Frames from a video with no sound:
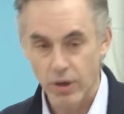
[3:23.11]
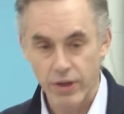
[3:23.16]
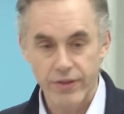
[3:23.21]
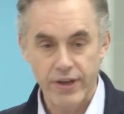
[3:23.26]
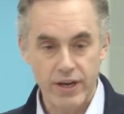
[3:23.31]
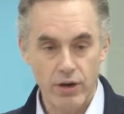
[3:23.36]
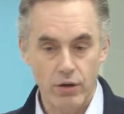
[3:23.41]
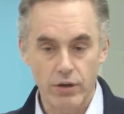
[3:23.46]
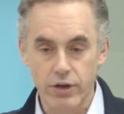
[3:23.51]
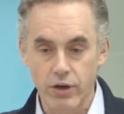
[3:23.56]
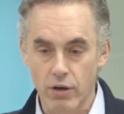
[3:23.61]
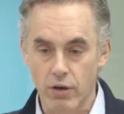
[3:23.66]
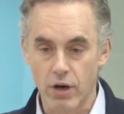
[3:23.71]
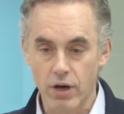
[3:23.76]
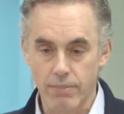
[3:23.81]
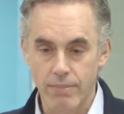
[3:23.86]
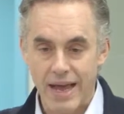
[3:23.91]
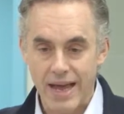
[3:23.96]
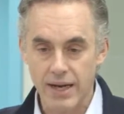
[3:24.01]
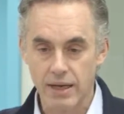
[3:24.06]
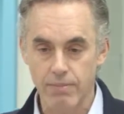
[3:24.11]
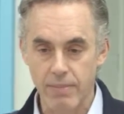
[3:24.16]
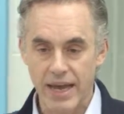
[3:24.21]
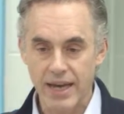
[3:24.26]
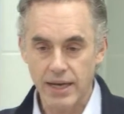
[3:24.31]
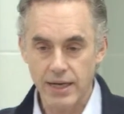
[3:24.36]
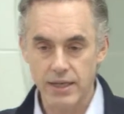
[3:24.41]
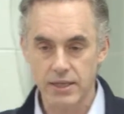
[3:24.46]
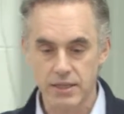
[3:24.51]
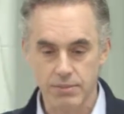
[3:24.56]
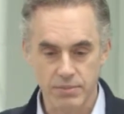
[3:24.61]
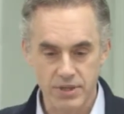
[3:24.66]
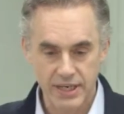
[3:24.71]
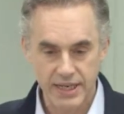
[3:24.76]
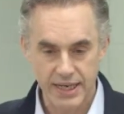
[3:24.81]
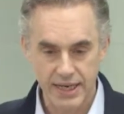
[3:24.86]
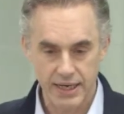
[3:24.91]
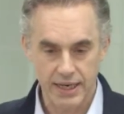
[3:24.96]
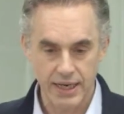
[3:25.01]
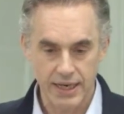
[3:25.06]
Well, then all your automatic mechanisms
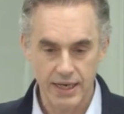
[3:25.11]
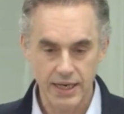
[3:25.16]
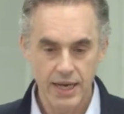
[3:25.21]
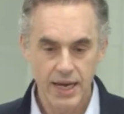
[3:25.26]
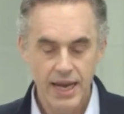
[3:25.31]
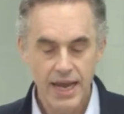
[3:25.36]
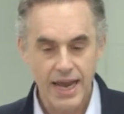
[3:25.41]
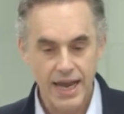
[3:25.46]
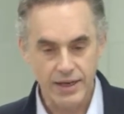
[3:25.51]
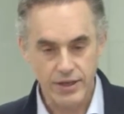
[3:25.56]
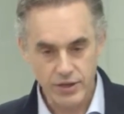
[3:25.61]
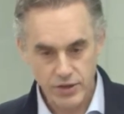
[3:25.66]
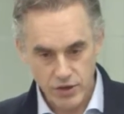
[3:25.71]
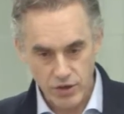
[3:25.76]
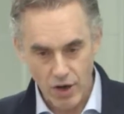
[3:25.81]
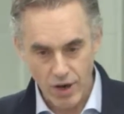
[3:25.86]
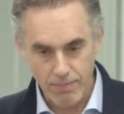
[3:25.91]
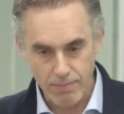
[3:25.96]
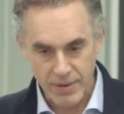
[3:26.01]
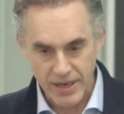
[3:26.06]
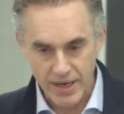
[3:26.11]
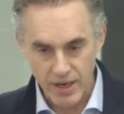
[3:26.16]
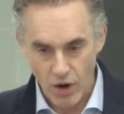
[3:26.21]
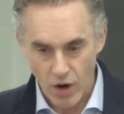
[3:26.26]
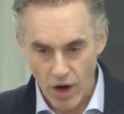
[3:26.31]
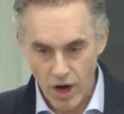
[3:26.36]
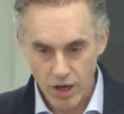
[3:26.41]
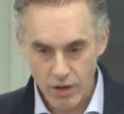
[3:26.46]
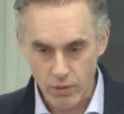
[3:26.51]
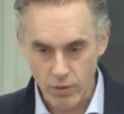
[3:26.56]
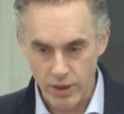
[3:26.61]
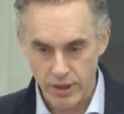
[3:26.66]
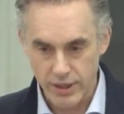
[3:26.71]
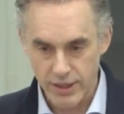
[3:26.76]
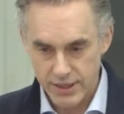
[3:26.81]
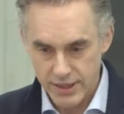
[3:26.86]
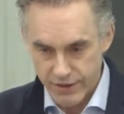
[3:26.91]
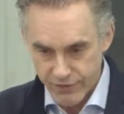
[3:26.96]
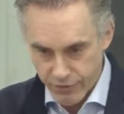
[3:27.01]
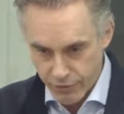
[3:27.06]
kick in, and you stop being awkward.
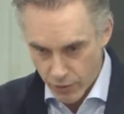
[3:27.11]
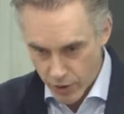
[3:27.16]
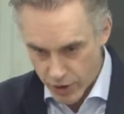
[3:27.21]
Because if